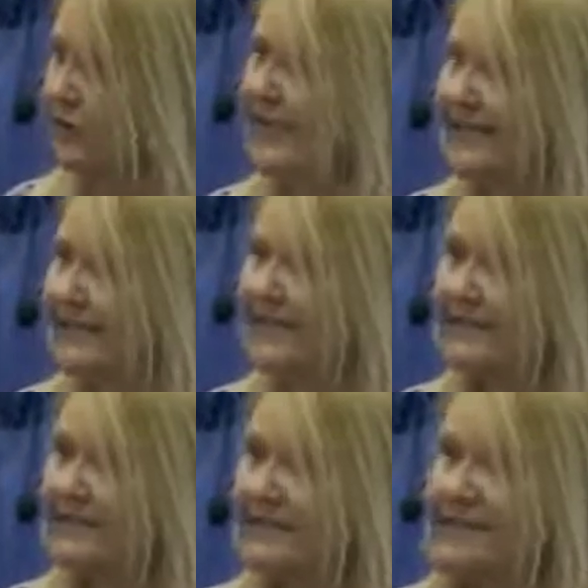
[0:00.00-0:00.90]

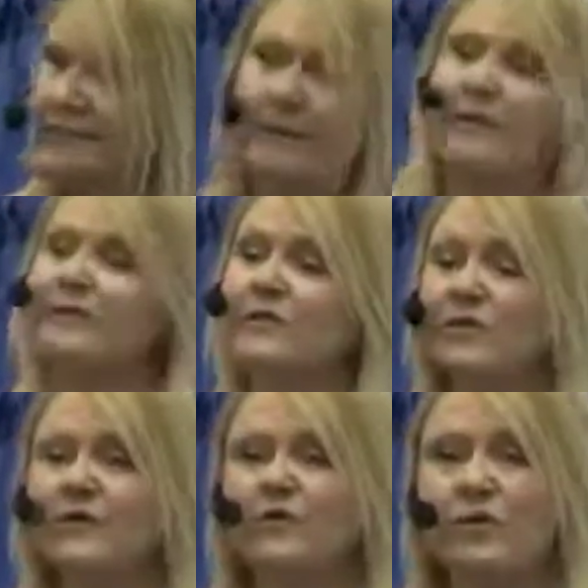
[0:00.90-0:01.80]
credit to be able
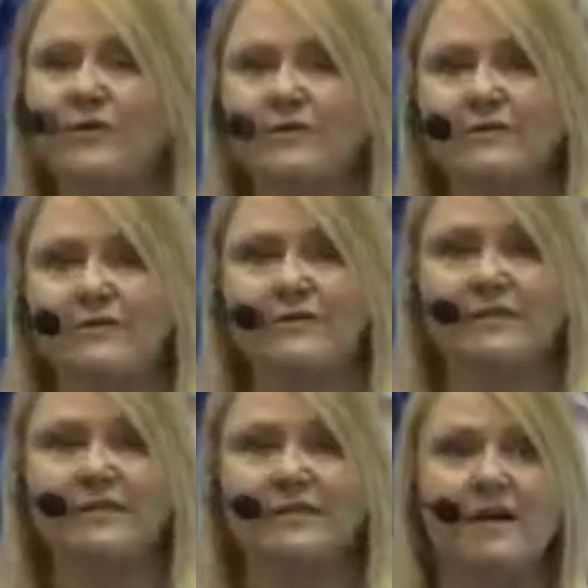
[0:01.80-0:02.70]
to enjoy the
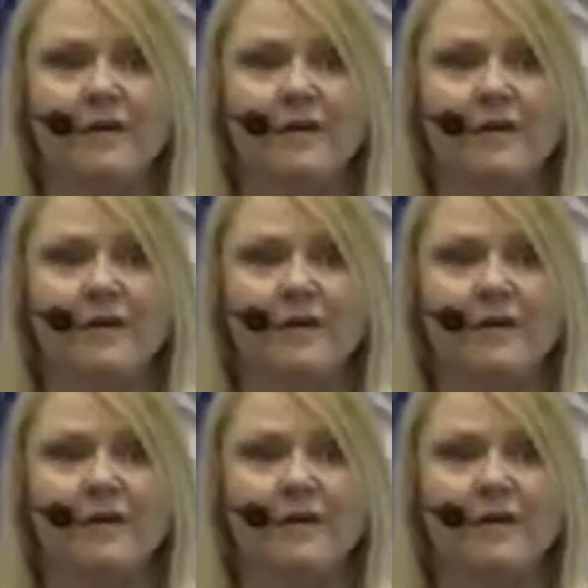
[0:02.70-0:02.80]
service